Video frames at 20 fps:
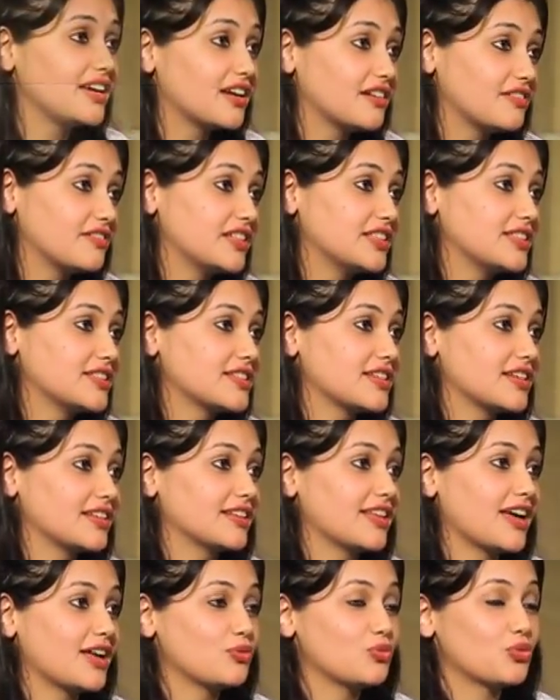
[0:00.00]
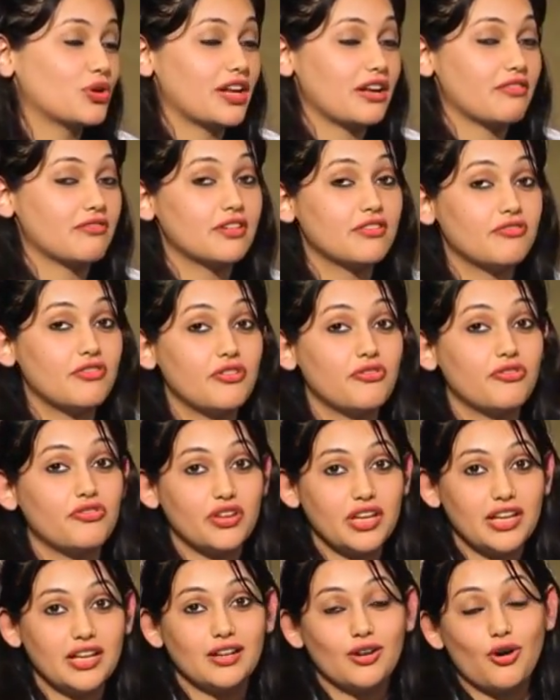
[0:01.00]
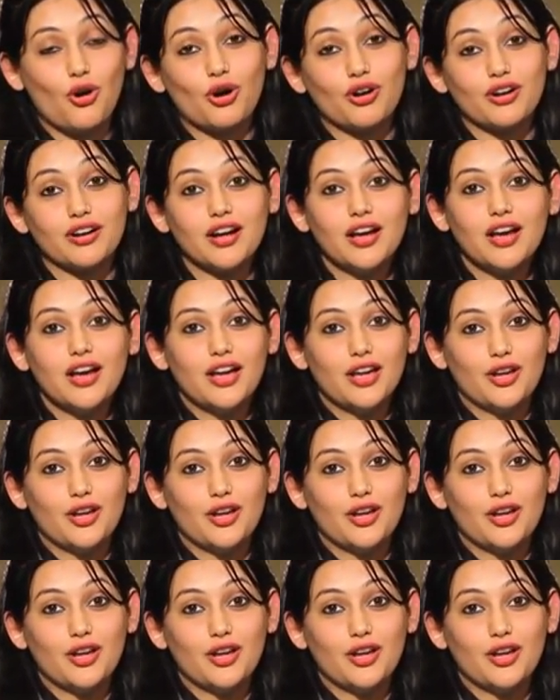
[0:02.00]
convincing, that whatever we feel, or